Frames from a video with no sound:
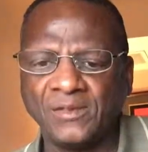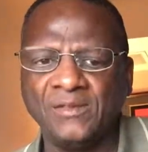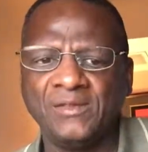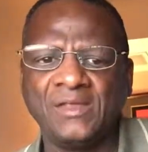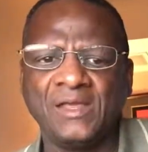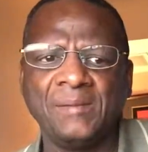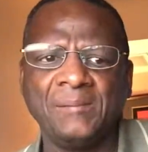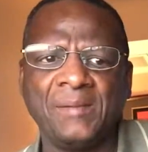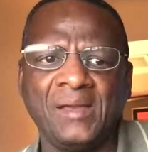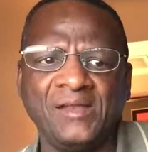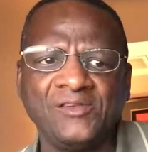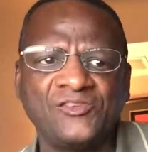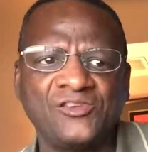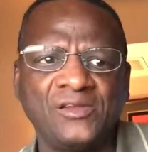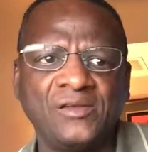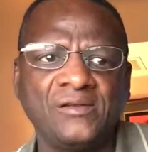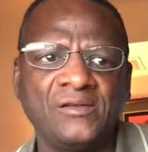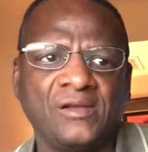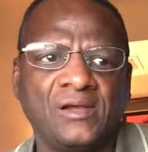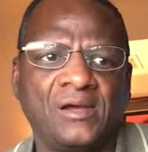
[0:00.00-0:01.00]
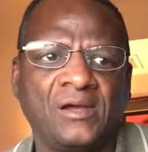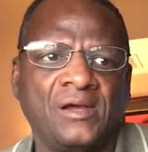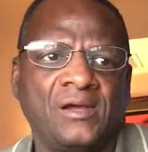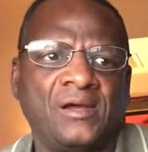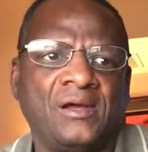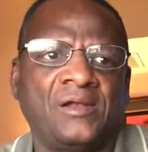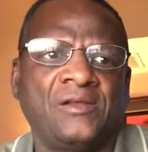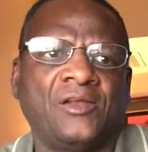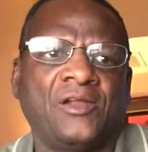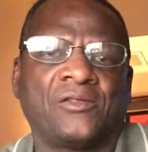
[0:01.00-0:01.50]
they mentioned
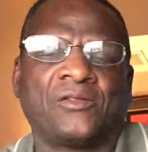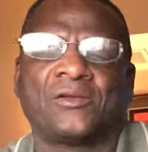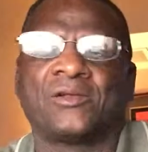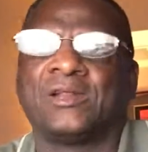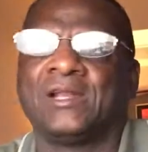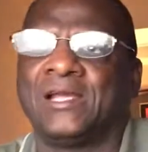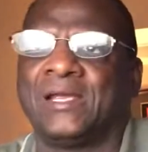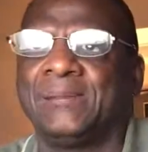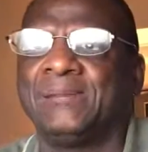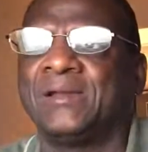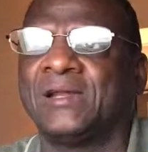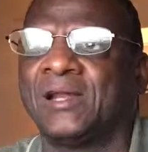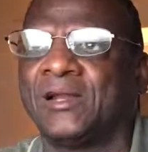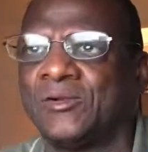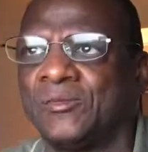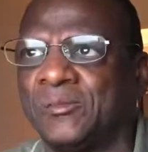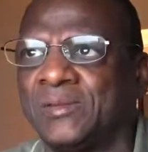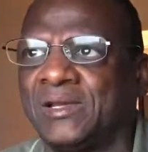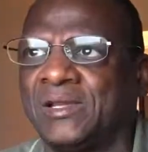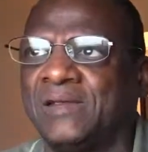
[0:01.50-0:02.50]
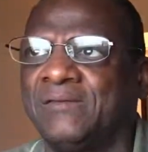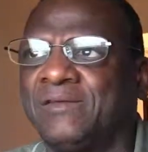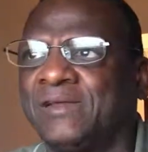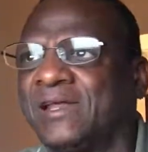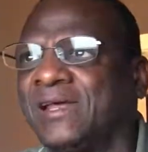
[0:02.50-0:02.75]
another claim that I don't believe,